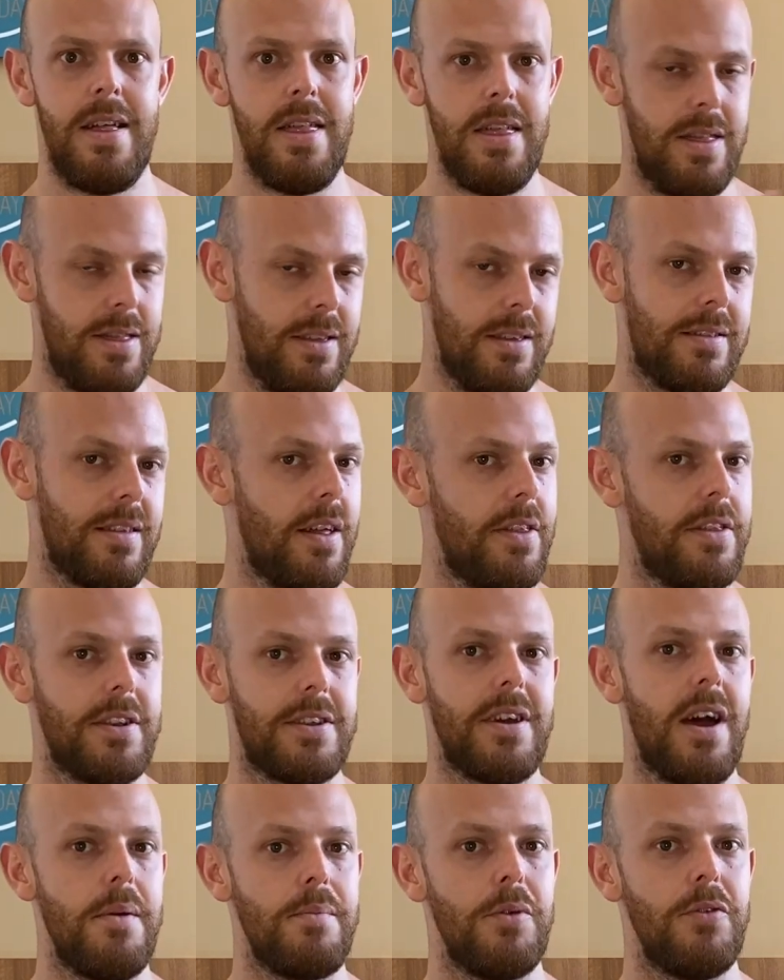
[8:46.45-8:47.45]
this other
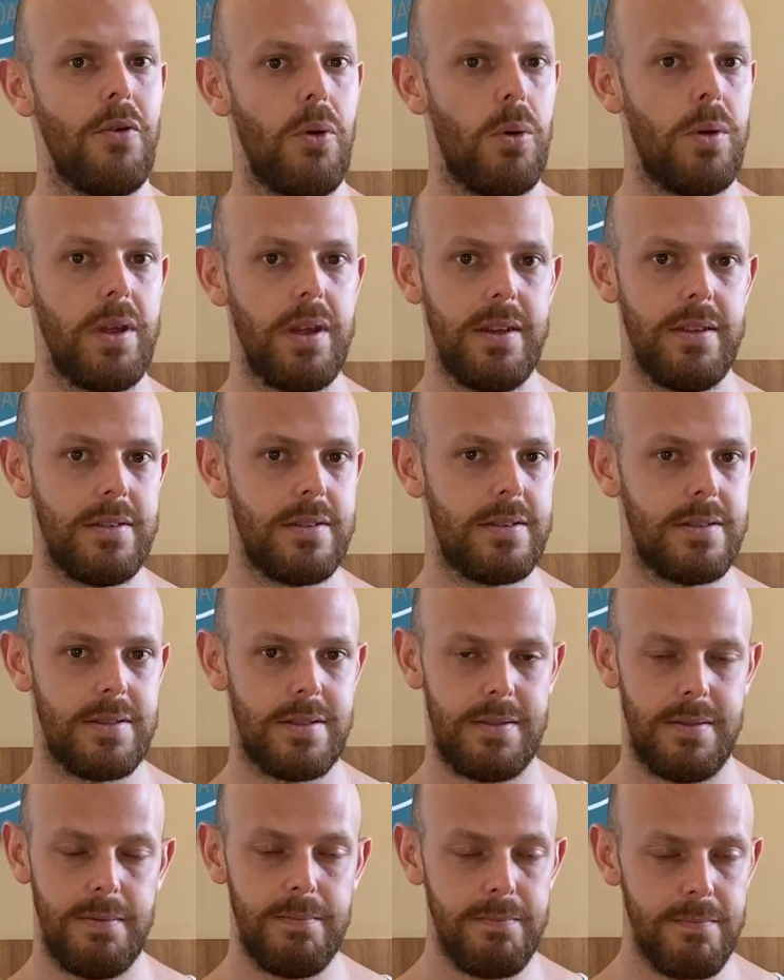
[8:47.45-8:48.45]
type of
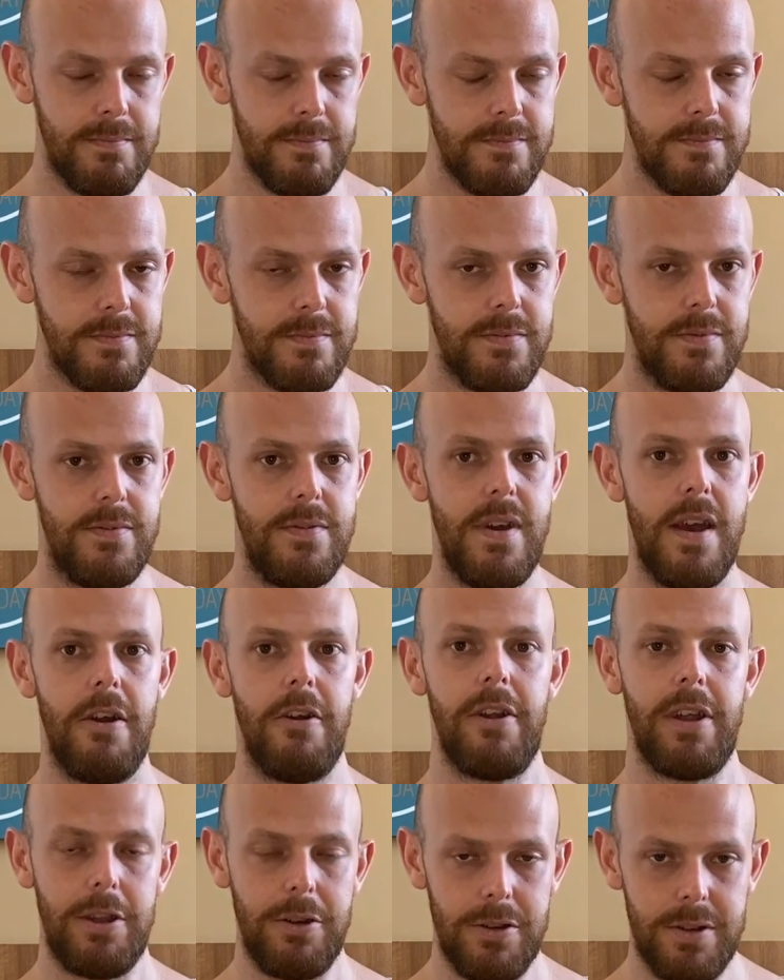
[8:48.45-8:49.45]
audience,
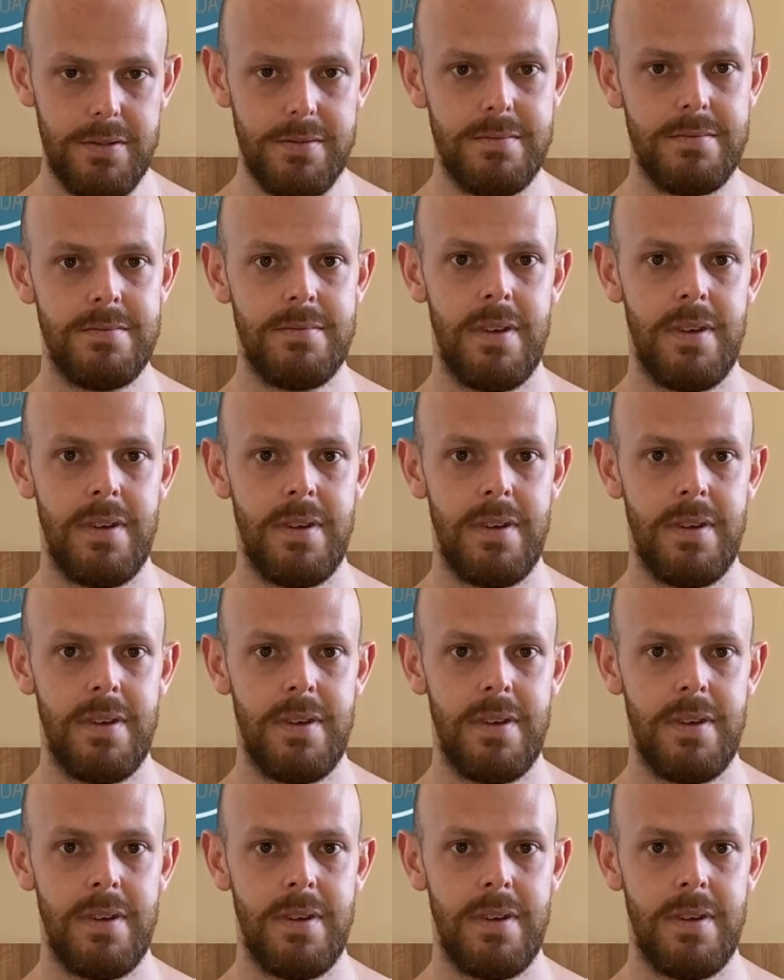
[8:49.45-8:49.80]
very good.